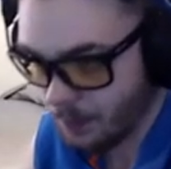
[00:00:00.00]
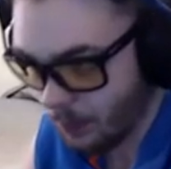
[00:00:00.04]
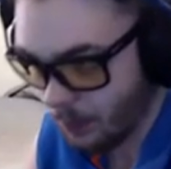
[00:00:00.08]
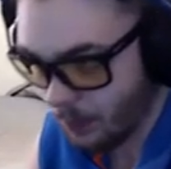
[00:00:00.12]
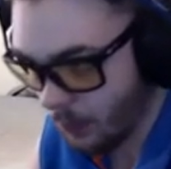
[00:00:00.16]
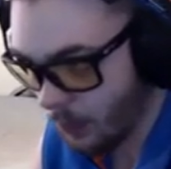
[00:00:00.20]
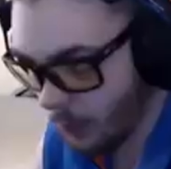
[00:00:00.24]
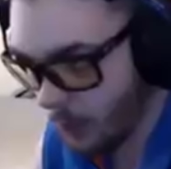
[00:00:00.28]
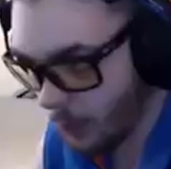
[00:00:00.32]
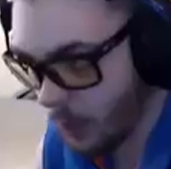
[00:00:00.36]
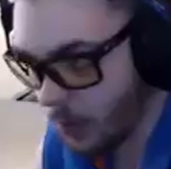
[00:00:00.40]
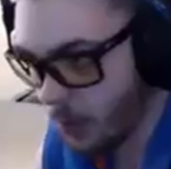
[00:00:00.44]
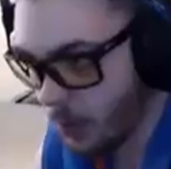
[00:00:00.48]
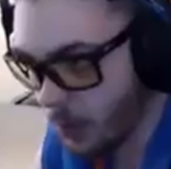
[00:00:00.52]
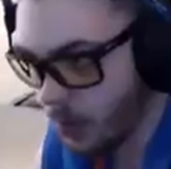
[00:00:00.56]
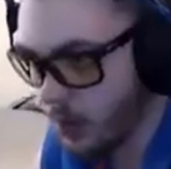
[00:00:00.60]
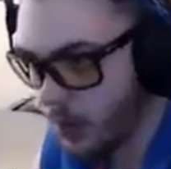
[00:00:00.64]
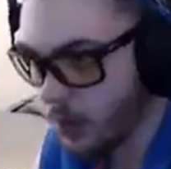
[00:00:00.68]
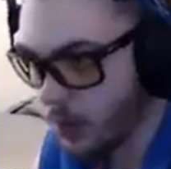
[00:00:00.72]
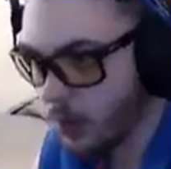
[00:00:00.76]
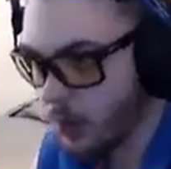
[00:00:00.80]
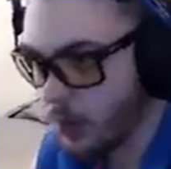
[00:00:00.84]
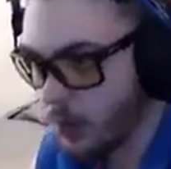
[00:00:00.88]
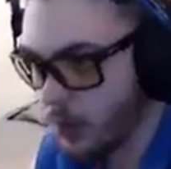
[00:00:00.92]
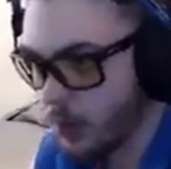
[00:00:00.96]

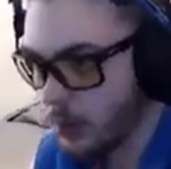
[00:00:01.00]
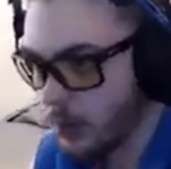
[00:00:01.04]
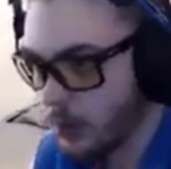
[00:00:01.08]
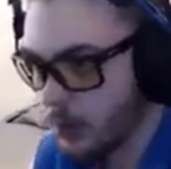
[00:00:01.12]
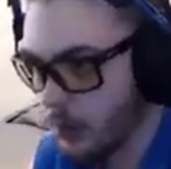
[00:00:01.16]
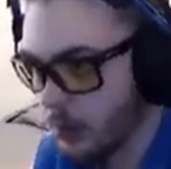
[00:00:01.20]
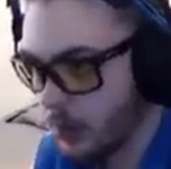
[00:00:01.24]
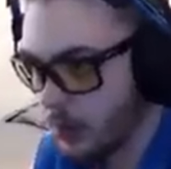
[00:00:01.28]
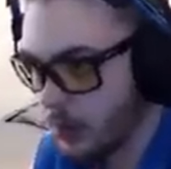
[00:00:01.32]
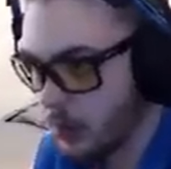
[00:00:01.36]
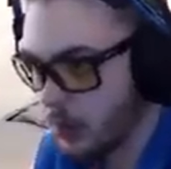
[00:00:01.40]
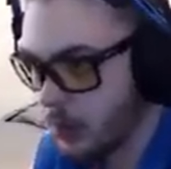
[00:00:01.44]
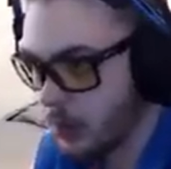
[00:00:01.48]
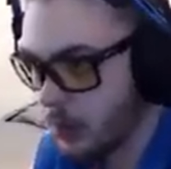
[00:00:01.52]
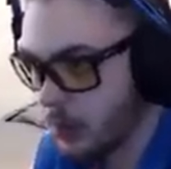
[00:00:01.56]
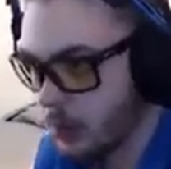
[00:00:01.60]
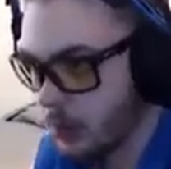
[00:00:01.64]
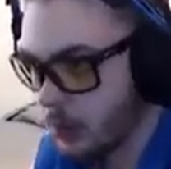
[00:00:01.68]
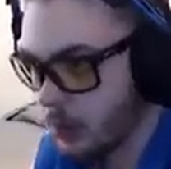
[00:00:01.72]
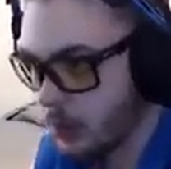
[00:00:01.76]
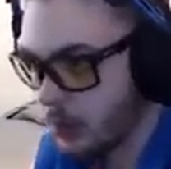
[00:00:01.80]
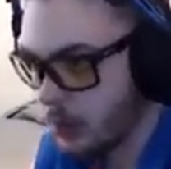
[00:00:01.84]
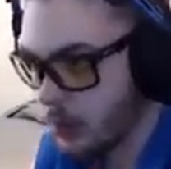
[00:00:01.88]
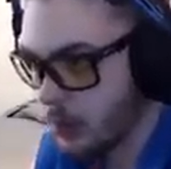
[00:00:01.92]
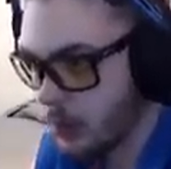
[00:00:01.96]

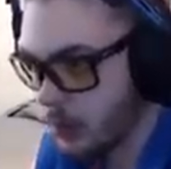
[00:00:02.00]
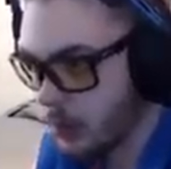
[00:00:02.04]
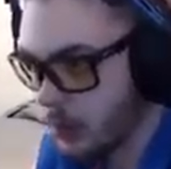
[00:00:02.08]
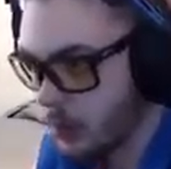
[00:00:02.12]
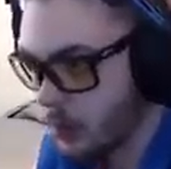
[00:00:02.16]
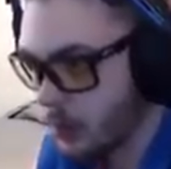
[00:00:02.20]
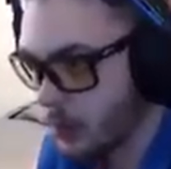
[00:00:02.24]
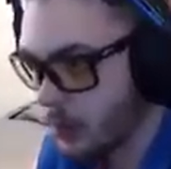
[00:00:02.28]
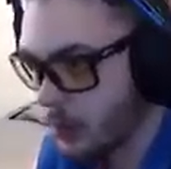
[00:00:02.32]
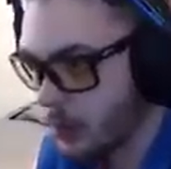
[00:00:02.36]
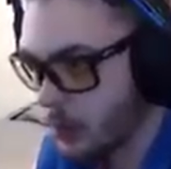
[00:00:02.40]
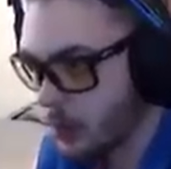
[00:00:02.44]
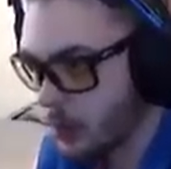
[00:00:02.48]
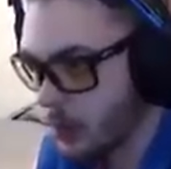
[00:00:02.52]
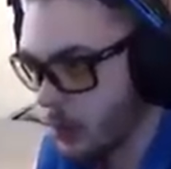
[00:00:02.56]
No one is speaking in this clip.